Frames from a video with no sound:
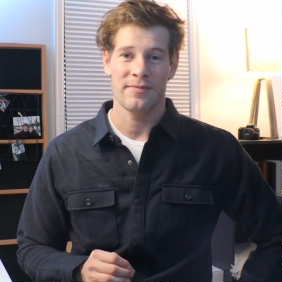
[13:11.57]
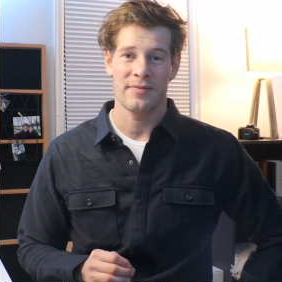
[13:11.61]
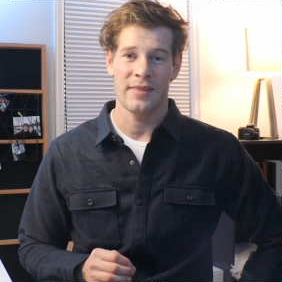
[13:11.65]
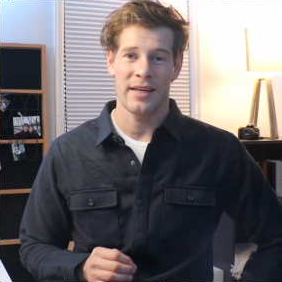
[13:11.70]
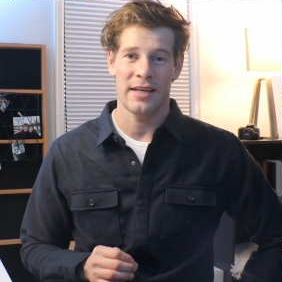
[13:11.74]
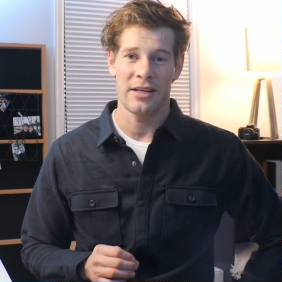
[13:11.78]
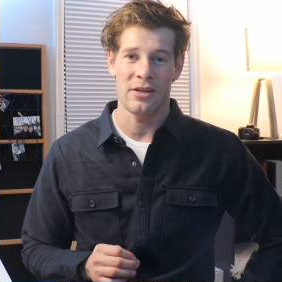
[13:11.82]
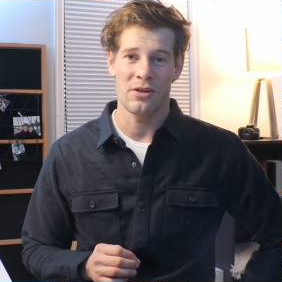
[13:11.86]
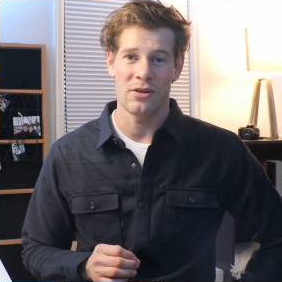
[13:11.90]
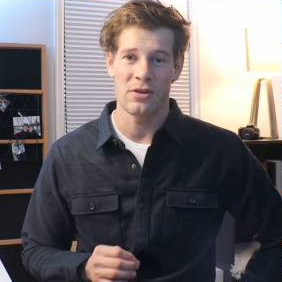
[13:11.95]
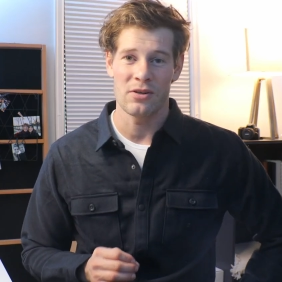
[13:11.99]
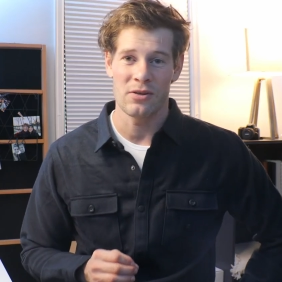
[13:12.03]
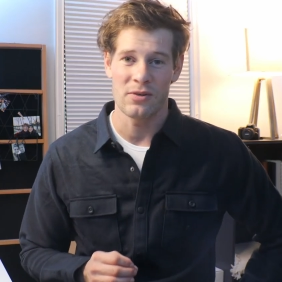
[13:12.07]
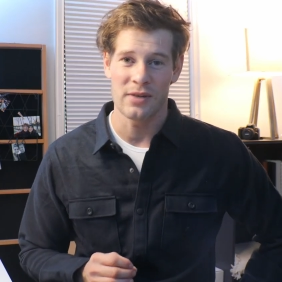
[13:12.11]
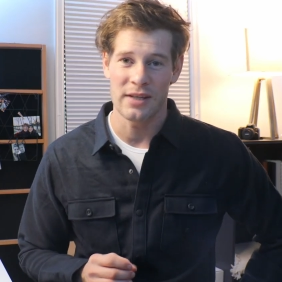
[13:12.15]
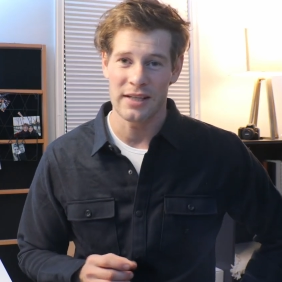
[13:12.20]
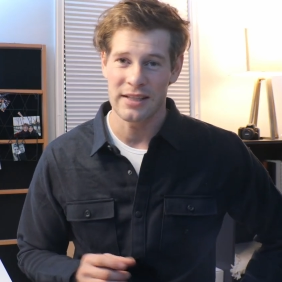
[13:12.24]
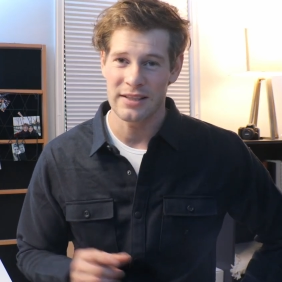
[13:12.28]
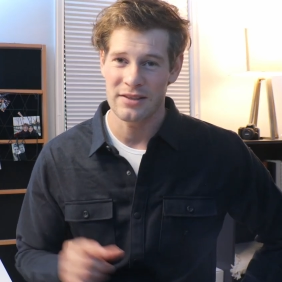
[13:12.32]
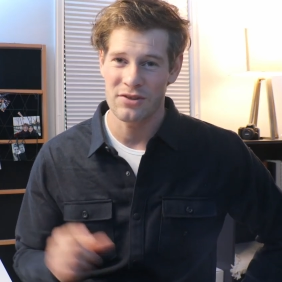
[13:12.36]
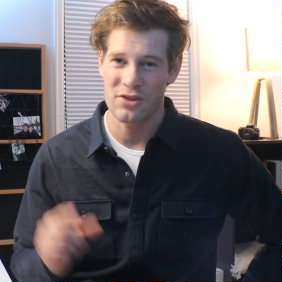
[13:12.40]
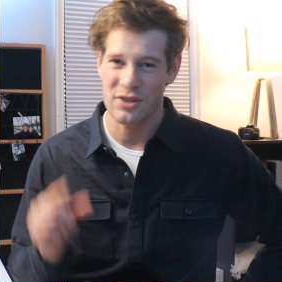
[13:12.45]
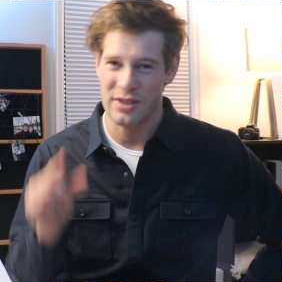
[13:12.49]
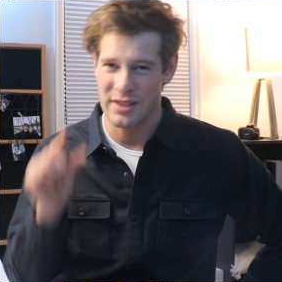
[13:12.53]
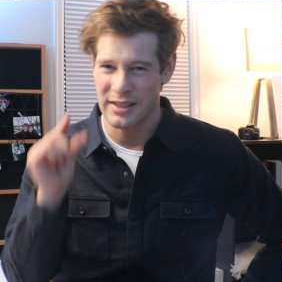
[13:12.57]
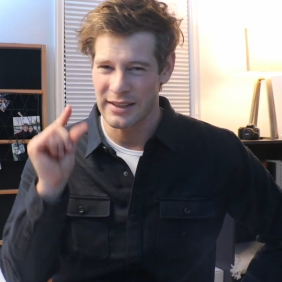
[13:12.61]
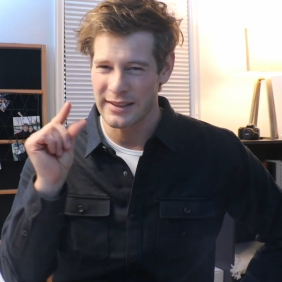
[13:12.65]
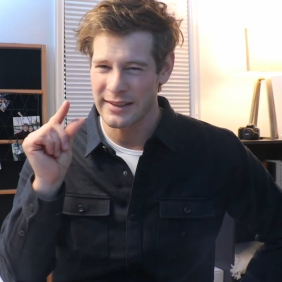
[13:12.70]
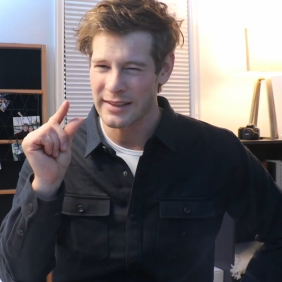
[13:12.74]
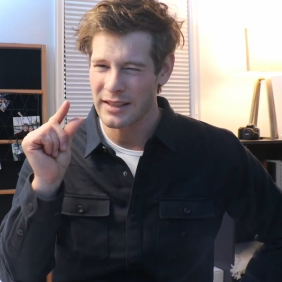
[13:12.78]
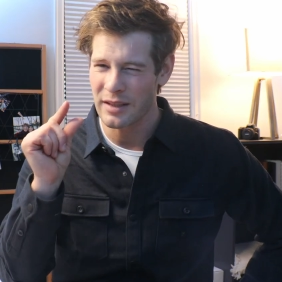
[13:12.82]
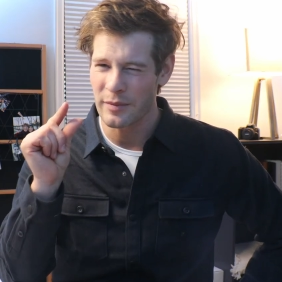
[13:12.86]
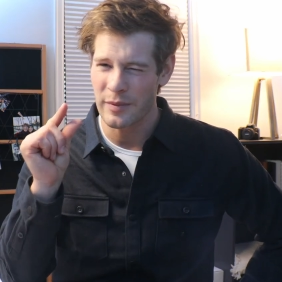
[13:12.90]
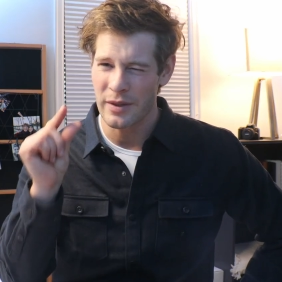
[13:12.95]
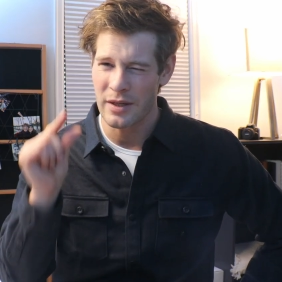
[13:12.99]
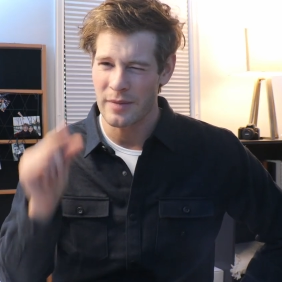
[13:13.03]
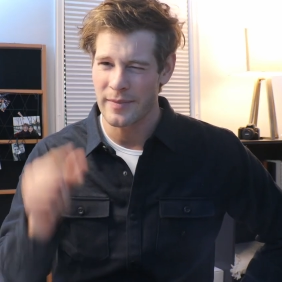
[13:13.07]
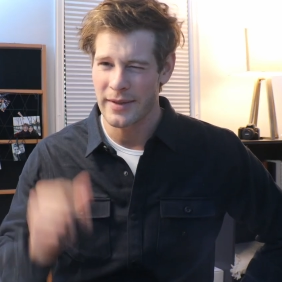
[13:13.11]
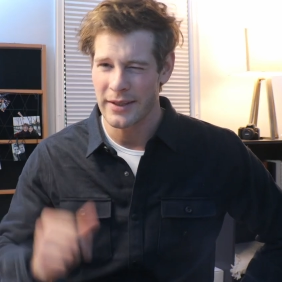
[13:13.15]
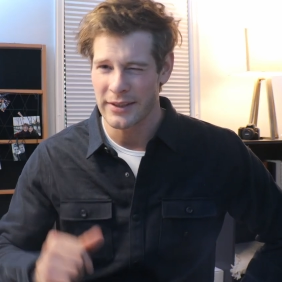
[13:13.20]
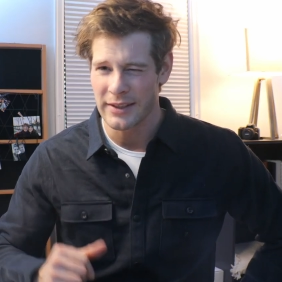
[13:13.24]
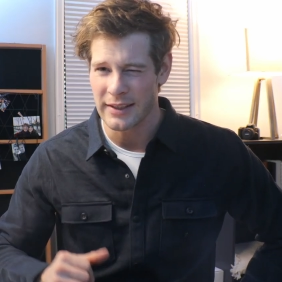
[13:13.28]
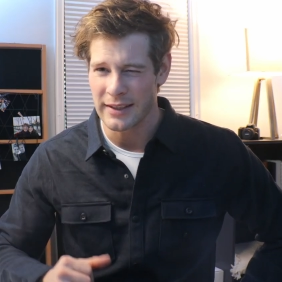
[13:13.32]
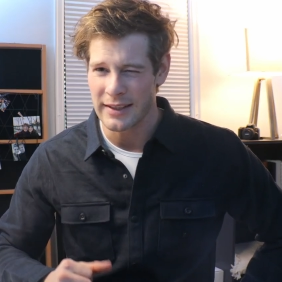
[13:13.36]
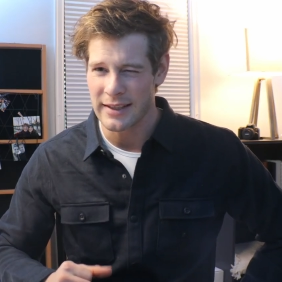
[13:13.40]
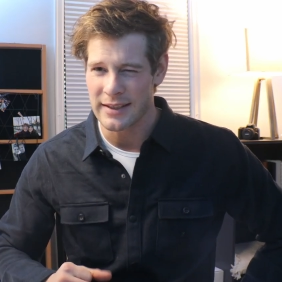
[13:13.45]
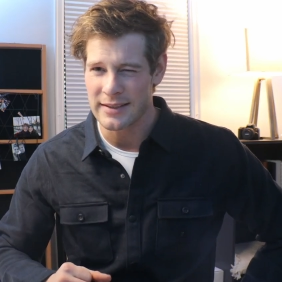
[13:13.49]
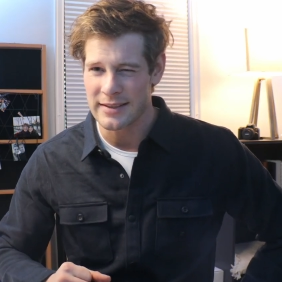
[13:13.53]
I know just a little bit about
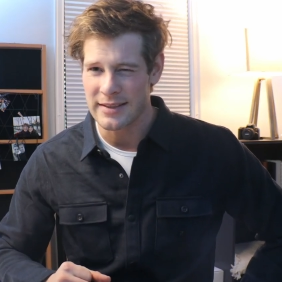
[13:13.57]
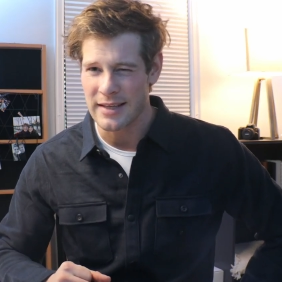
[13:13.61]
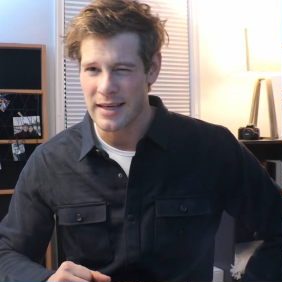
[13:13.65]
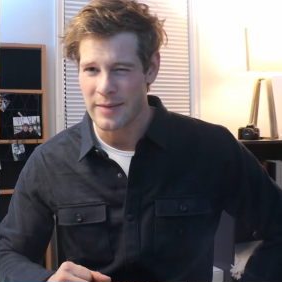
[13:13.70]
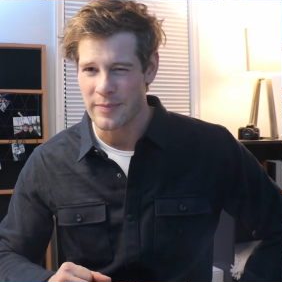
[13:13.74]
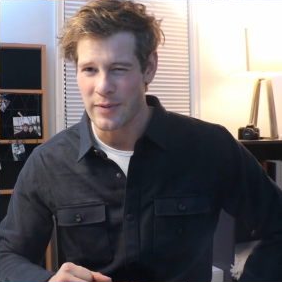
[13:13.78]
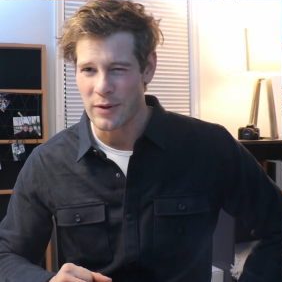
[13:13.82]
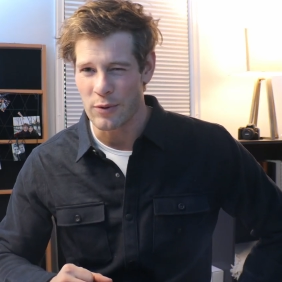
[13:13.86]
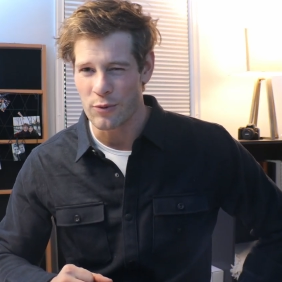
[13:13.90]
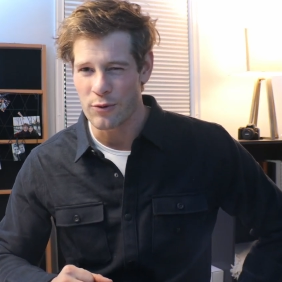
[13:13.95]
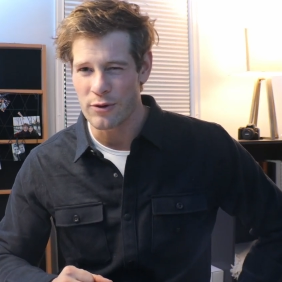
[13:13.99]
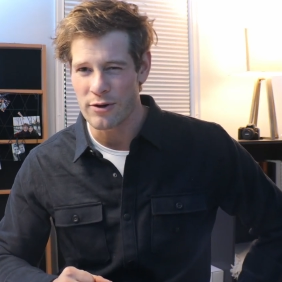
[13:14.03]
the landscaping